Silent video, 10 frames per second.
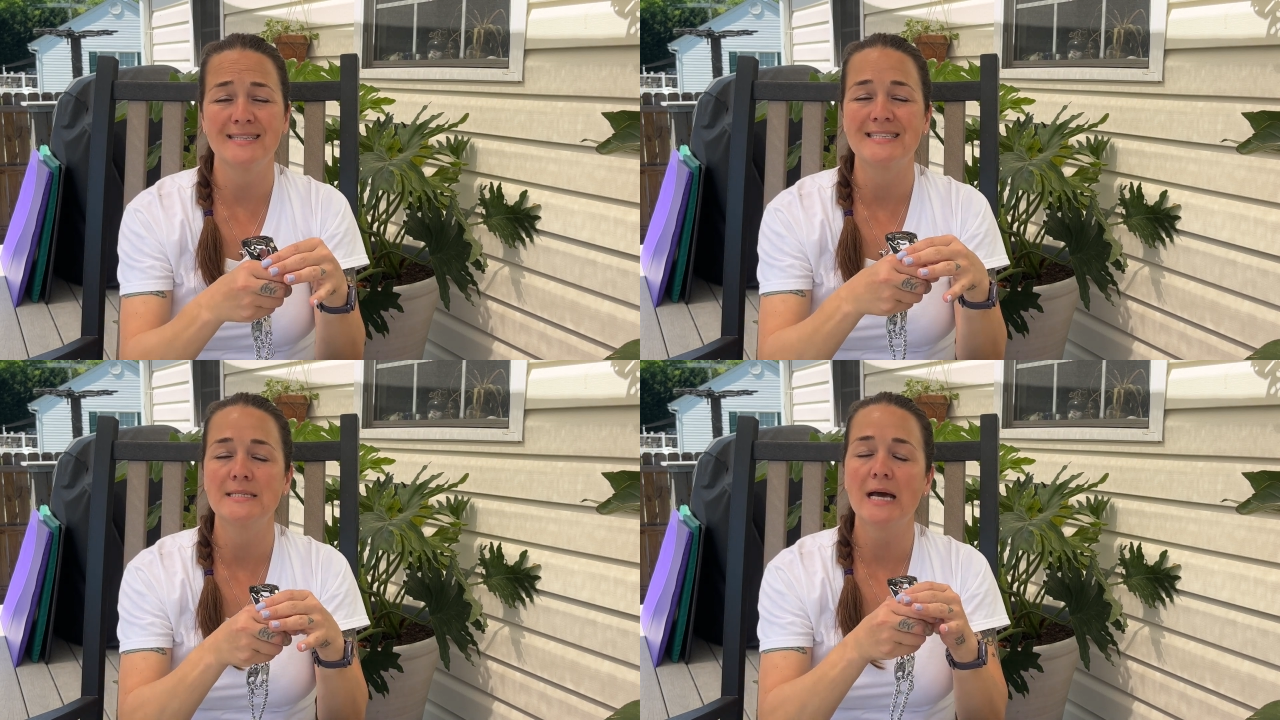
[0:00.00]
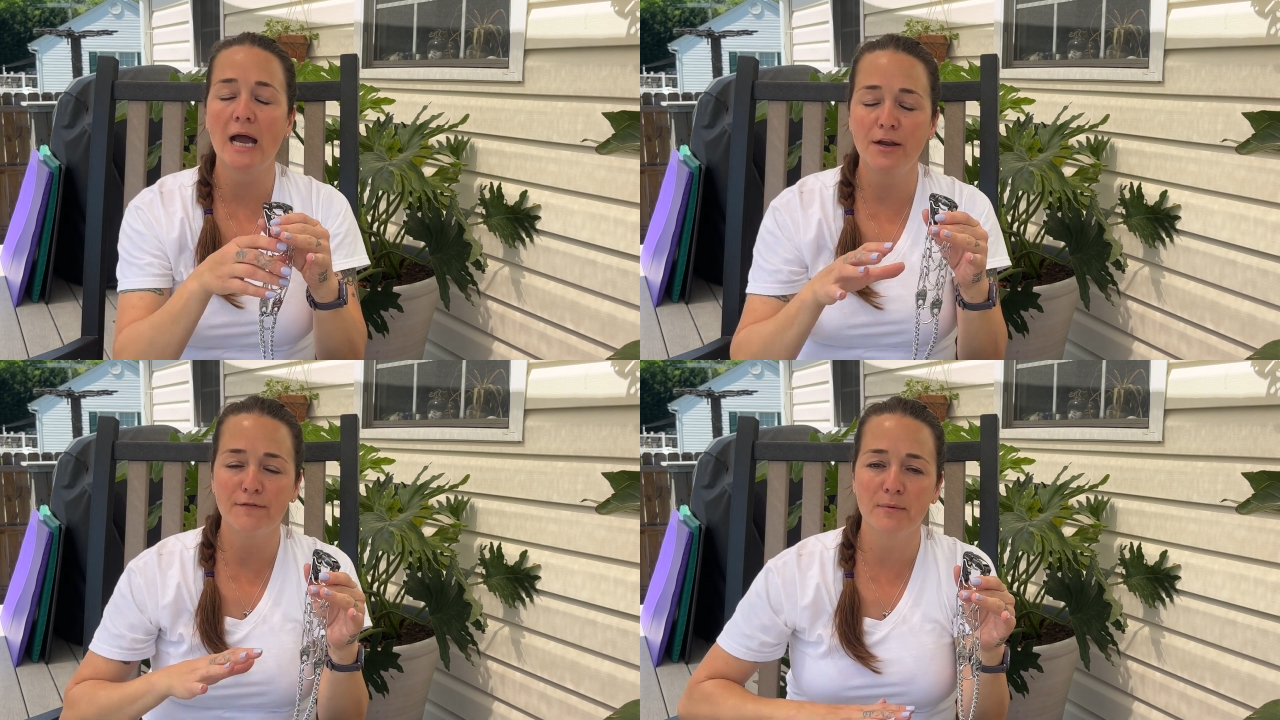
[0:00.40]

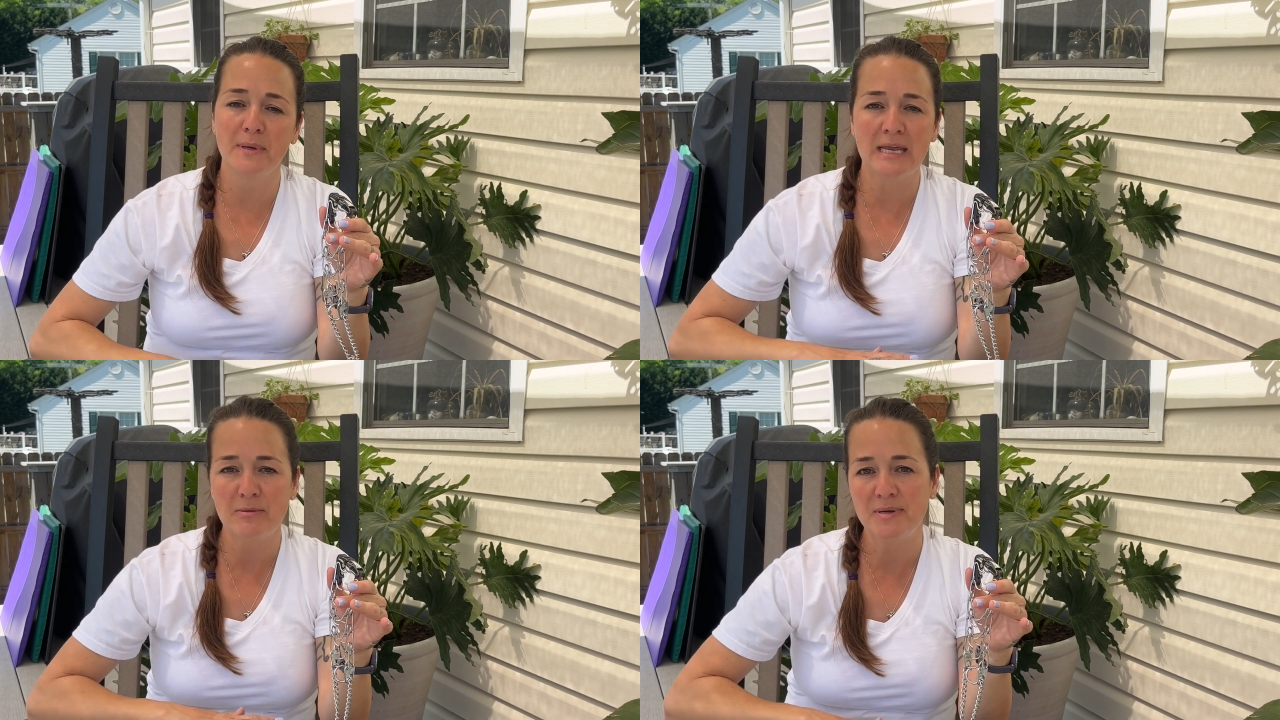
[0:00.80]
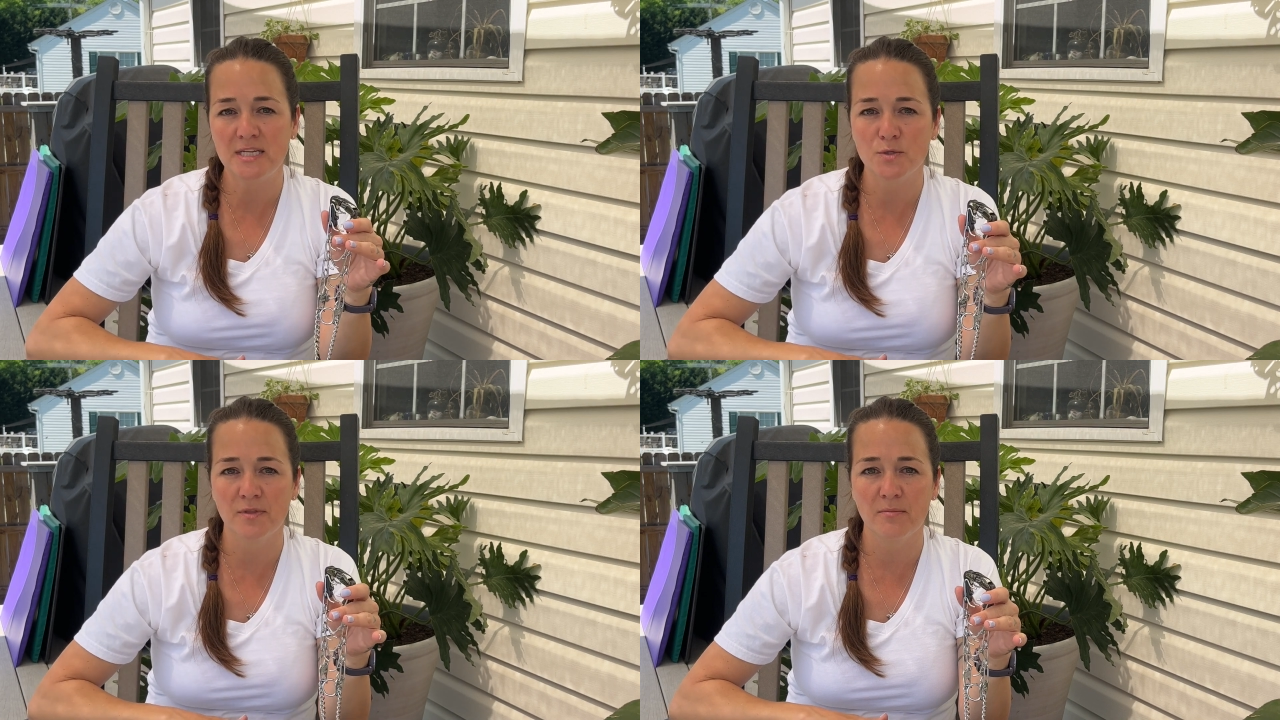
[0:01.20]
aside from the itty
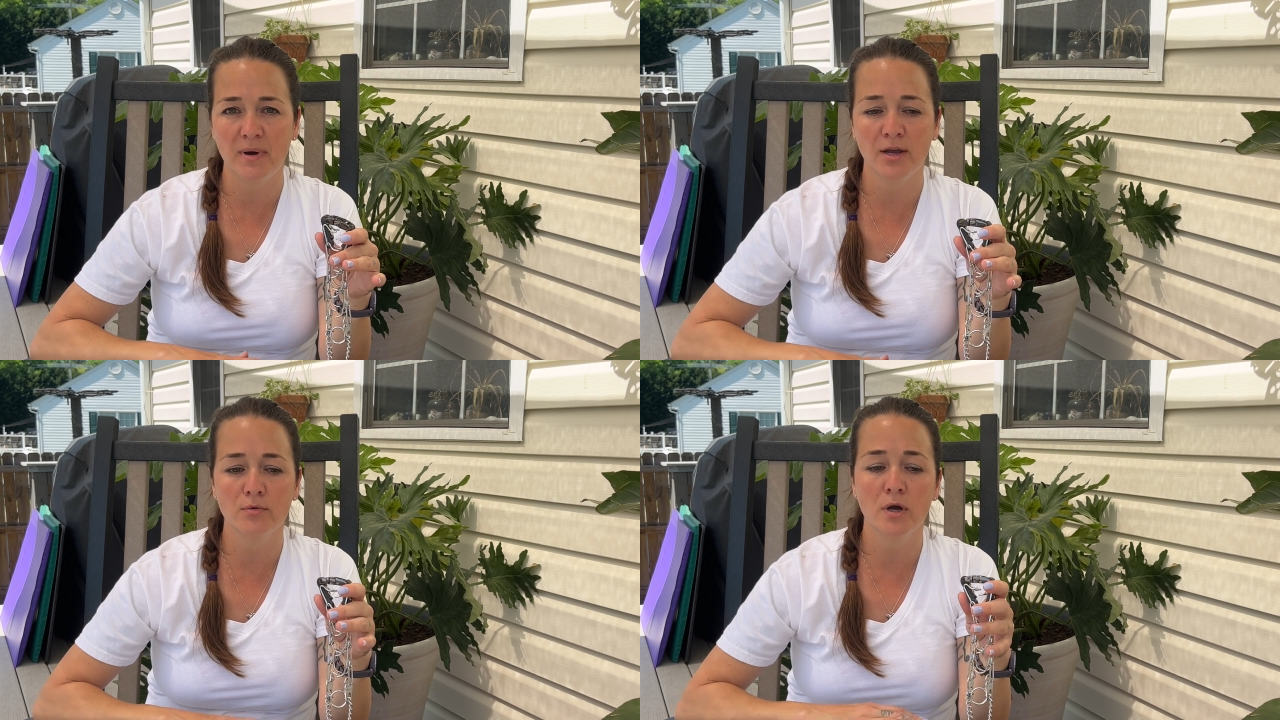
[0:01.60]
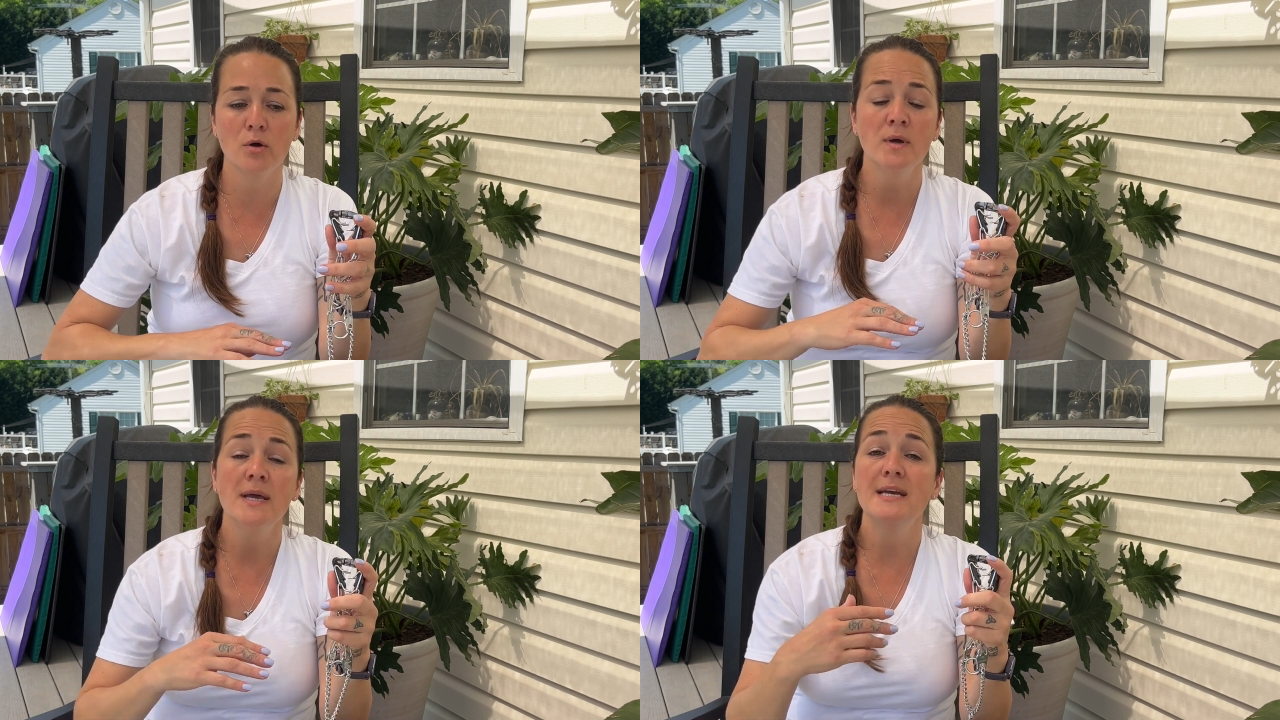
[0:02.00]
bitties with the
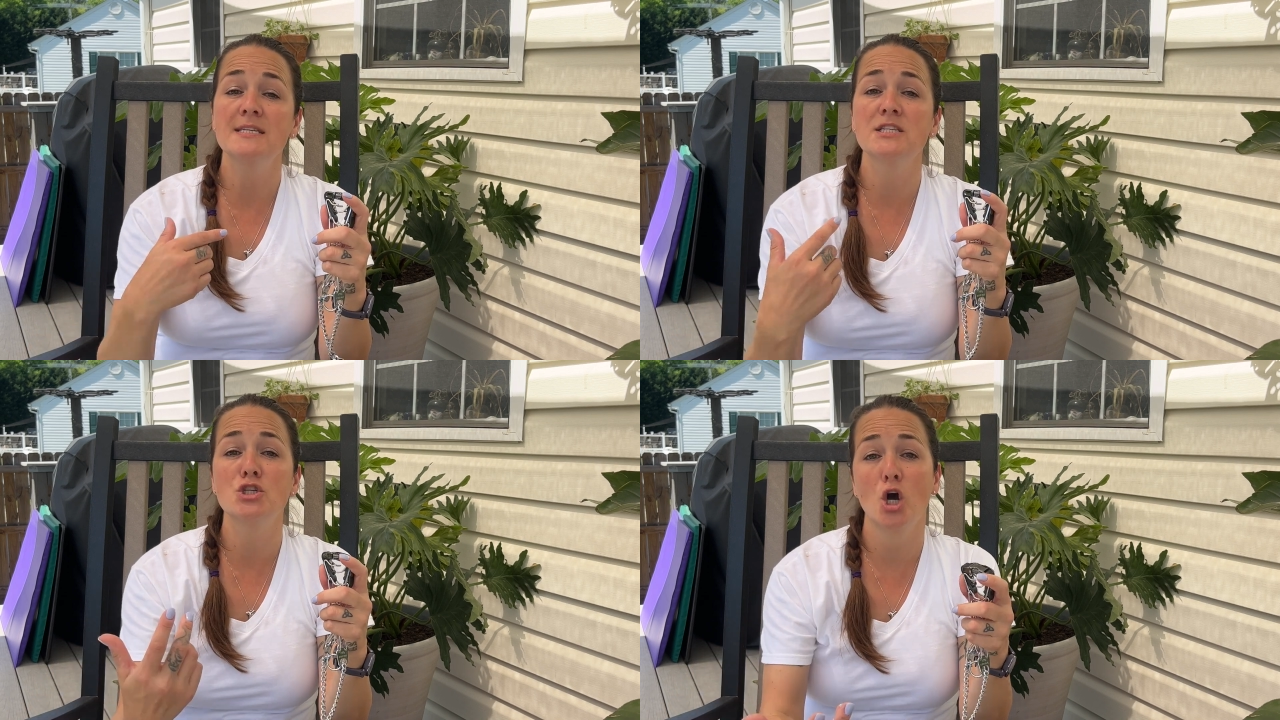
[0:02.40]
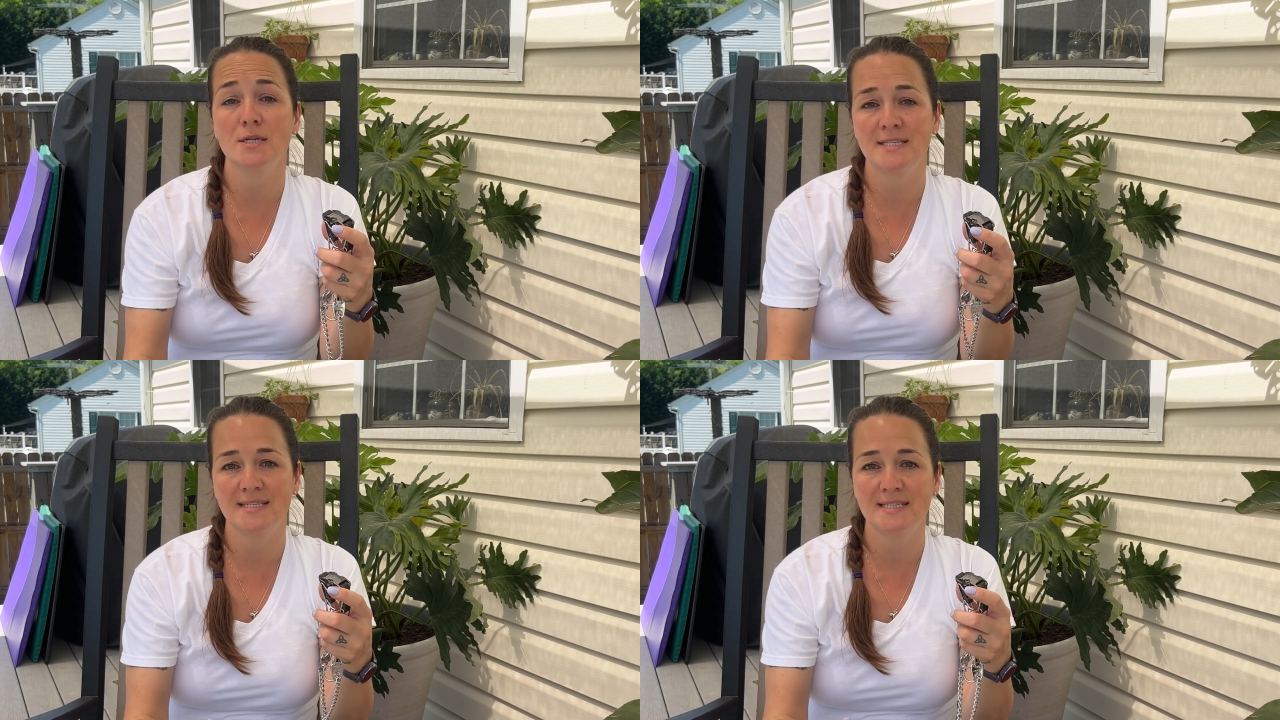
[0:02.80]
micro, is the dog's
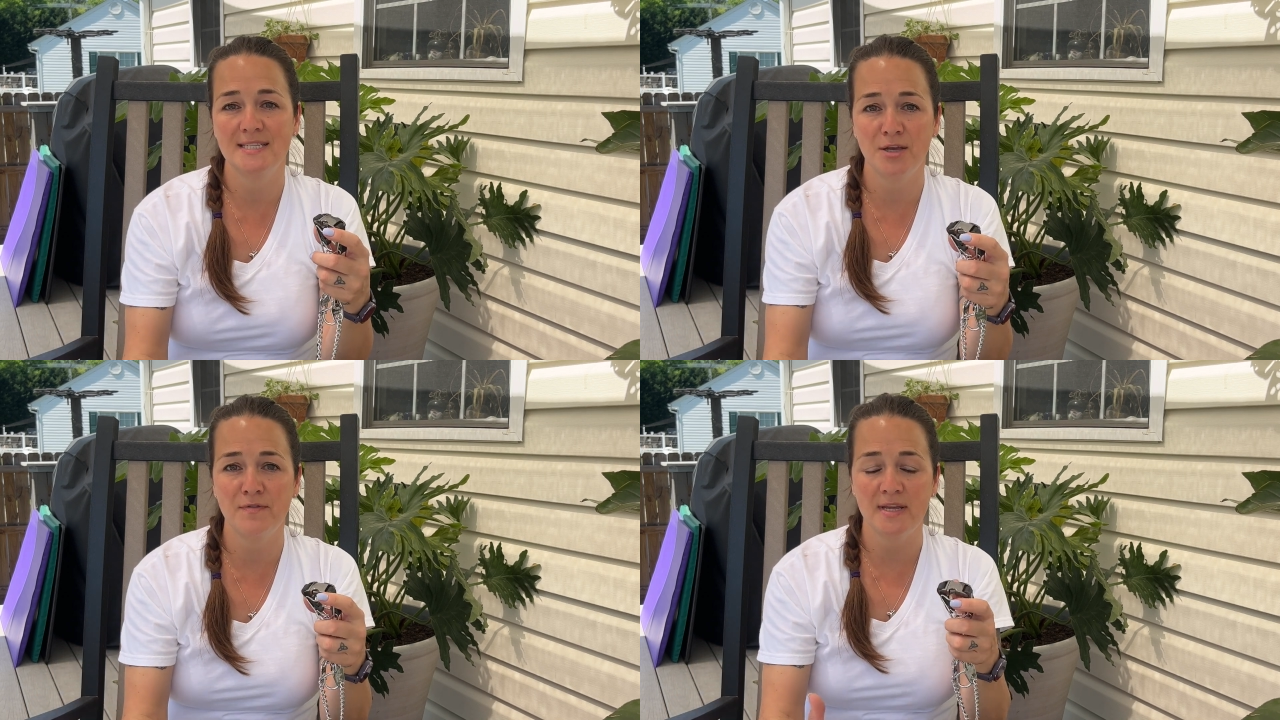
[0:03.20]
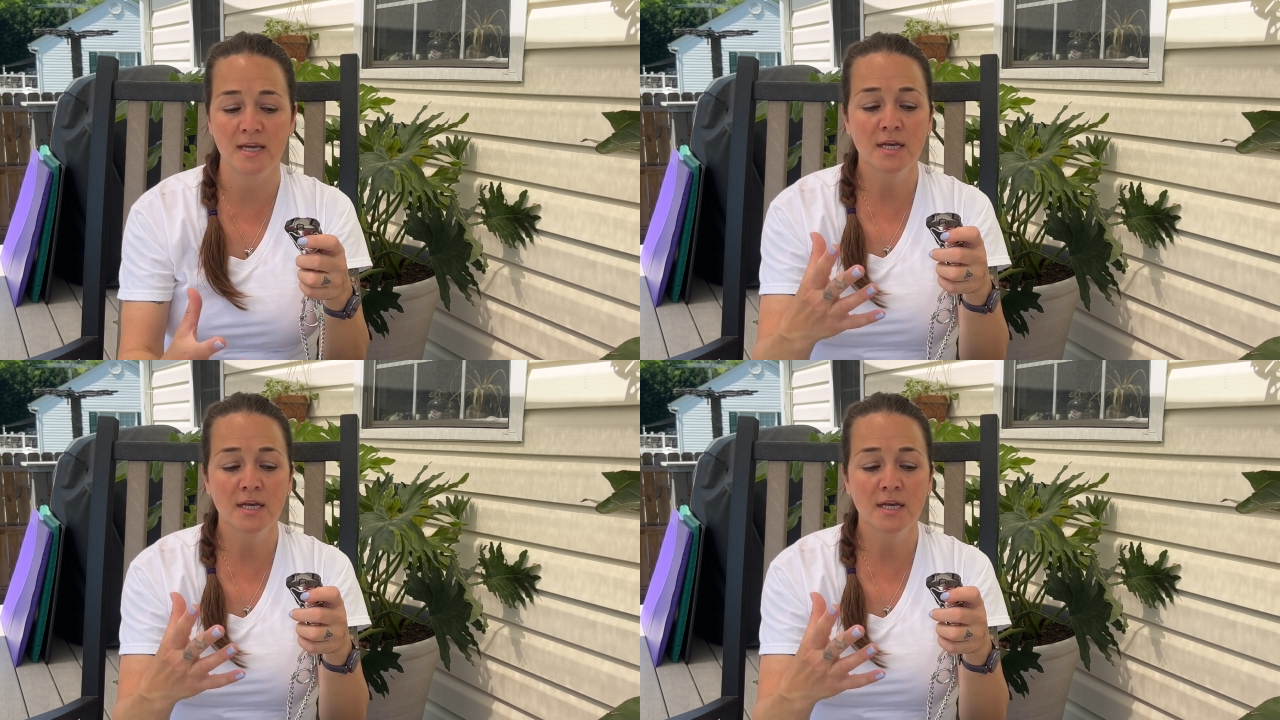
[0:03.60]
sensitivity.